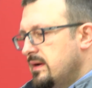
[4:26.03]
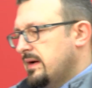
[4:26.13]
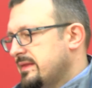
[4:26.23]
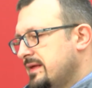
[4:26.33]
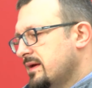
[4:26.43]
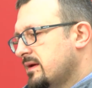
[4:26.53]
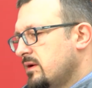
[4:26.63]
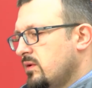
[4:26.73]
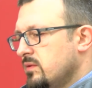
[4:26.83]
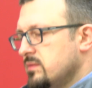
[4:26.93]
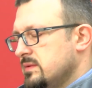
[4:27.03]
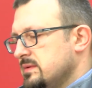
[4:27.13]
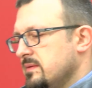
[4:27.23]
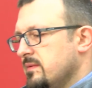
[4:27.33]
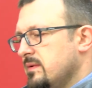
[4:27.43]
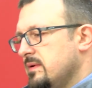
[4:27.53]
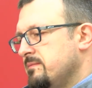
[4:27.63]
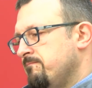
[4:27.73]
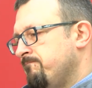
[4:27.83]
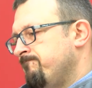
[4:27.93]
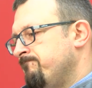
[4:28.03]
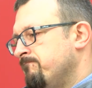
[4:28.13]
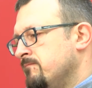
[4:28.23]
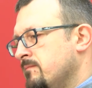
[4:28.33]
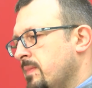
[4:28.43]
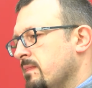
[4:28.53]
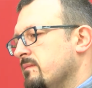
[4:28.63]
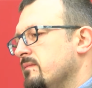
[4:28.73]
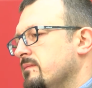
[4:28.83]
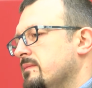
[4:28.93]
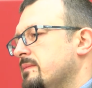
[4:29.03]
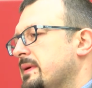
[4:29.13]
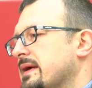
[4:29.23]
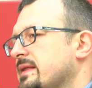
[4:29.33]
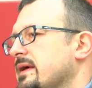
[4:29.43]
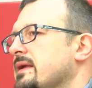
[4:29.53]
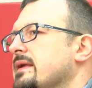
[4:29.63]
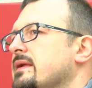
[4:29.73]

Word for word: I think you know, uh, back then